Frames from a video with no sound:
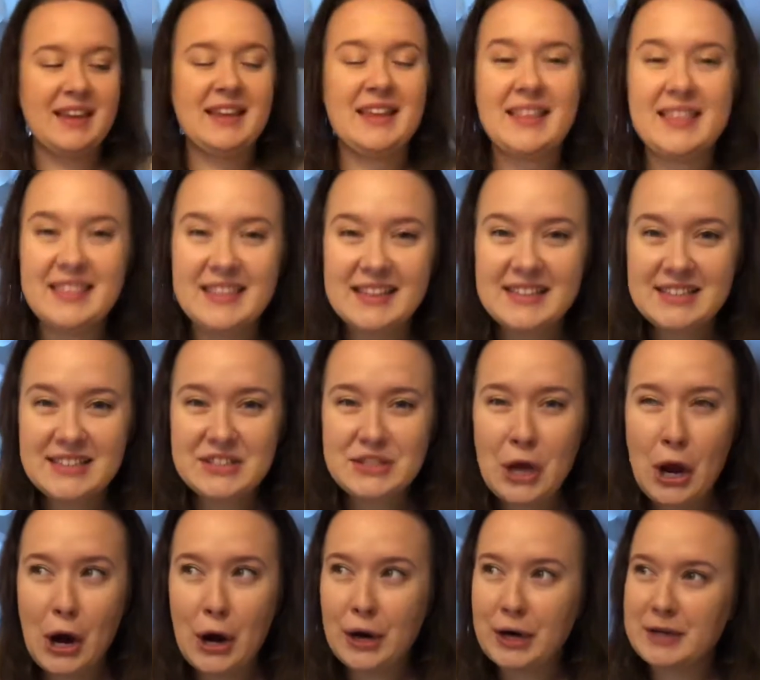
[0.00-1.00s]
This is
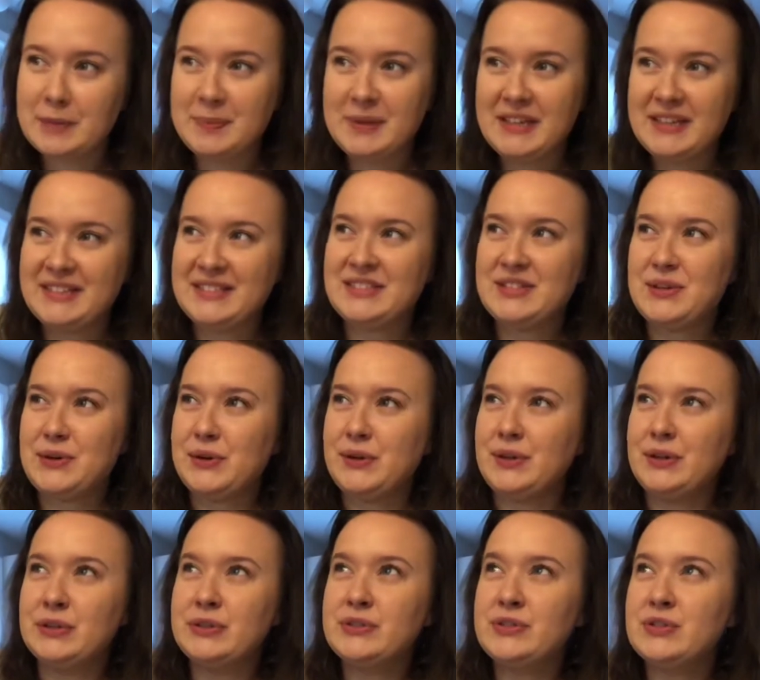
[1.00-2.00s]
hard because they're
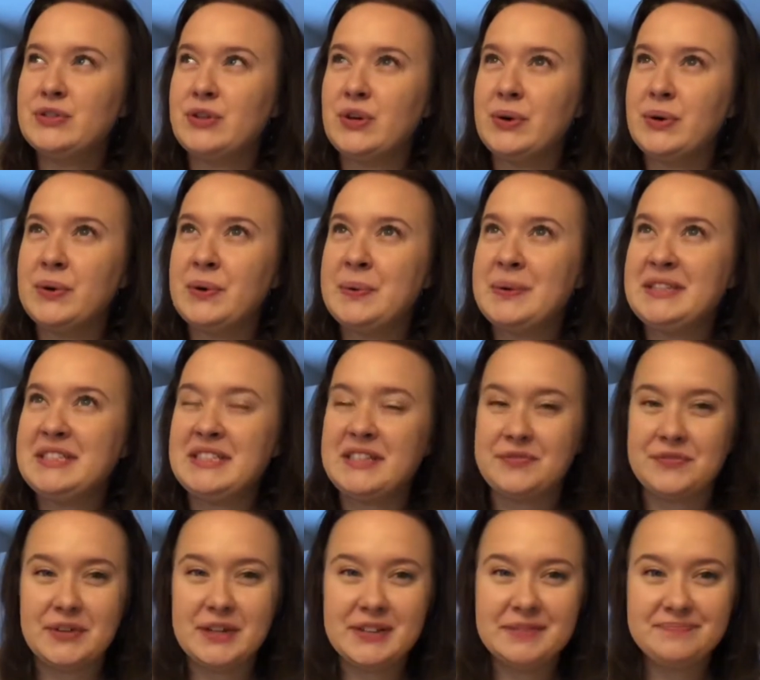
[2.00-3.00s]
all so
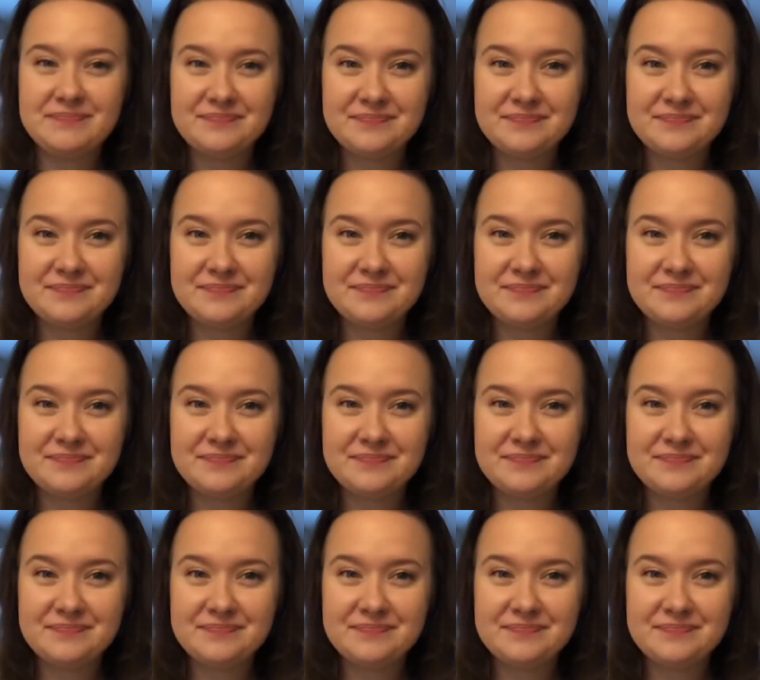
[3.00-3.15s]
different.